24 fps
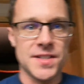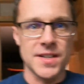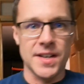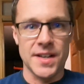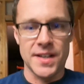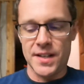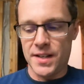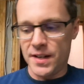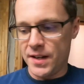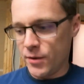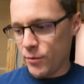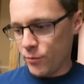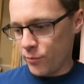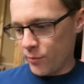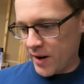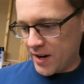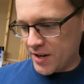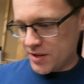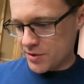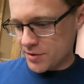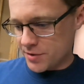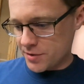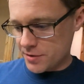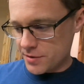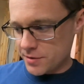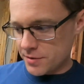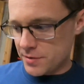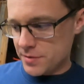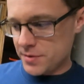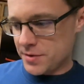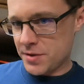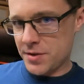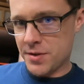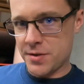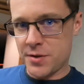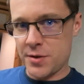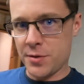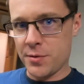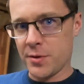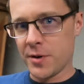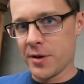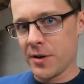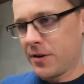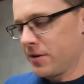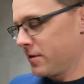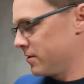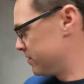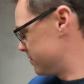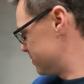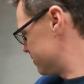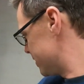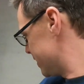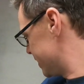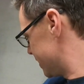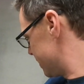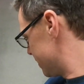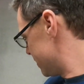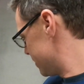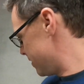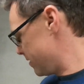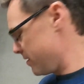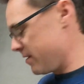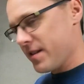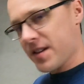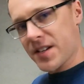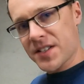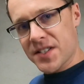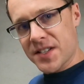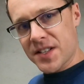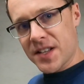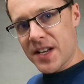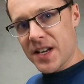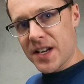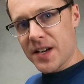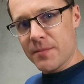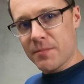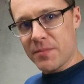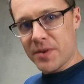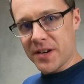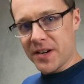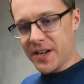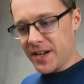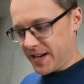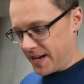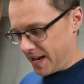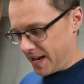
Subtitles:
like a Razor scooter, like this thing, but an